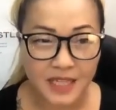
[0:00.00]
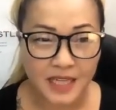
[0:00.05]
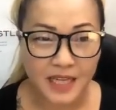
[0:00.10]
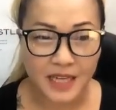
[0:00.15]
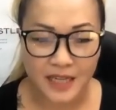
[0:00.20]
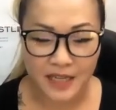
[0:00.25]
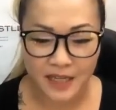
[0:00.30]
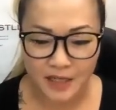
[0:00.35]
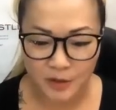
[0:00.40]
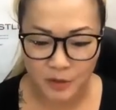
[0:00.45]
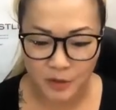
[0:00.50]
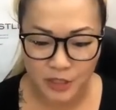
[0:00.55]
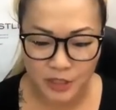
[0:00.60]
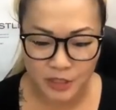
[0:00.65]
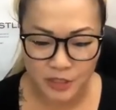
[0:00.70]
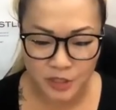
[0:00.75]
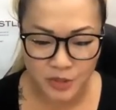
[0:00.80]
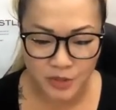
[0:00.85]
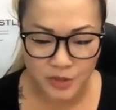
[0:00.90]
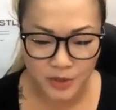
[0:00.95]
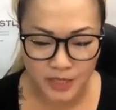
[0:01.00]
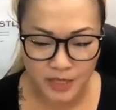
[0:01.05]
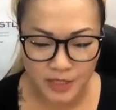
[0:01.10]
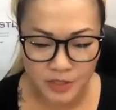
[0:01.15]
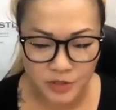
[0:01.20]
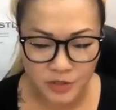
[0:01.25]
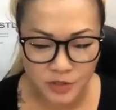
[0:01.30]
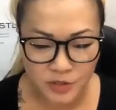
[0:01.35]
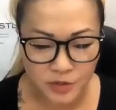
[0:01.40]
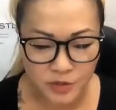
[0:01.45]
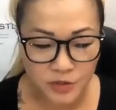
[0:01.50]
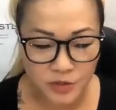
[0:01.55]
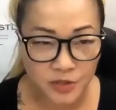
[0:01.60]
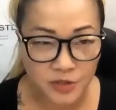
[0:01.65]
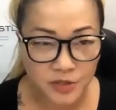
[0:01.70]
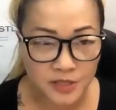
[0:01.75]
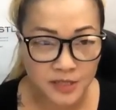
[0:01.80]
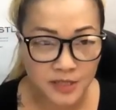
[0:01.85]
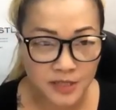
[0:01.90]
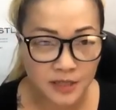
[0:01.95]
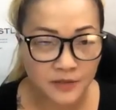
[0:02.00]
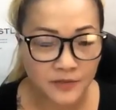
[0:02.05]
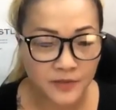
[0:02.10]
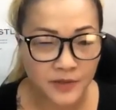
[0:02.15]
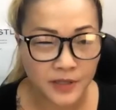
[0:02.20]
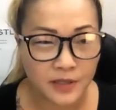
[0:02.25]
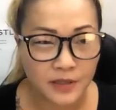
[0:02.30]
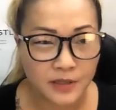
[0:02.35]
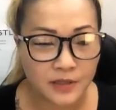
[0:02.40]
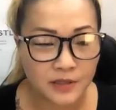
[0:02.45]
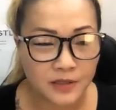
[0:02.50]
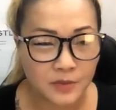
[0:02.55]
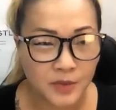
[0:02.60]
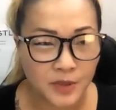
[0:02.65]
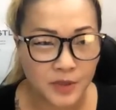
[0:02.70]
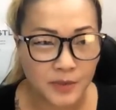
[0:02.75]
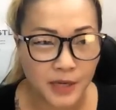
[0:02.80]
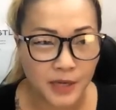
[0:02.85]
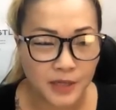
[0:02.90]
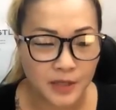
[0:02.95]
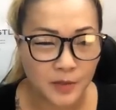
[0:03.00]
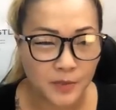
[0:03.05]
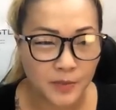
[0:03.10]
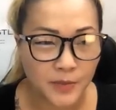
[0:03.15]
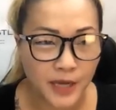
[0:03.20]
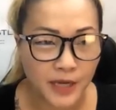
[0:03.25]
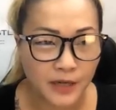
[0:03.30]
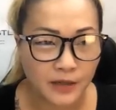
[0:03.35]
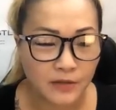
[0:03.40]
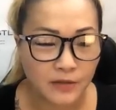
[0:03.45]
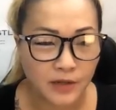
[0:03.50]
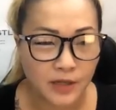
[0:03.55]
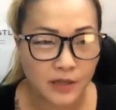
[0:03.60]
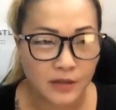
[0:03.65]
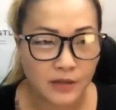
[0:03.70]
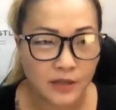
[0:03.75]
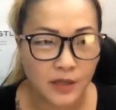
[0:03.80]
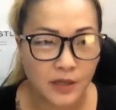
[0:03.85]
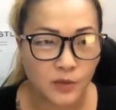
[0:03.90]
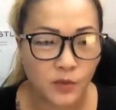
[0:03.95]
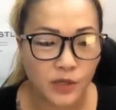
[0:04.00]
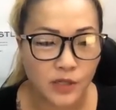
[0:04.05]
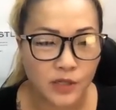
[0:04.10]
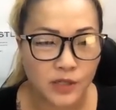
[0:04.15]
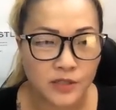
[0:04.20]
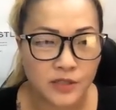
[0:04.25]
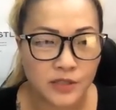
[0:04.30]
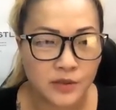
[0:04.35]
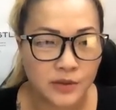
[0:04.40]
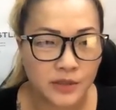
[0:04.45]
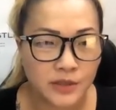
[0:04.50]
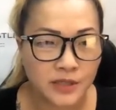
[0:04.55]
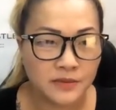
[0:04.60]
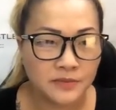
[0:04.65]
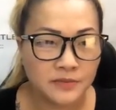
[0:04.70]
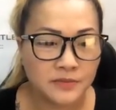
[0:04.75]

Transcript: And could you introduce yourself and a little bit about your background and what you're doing?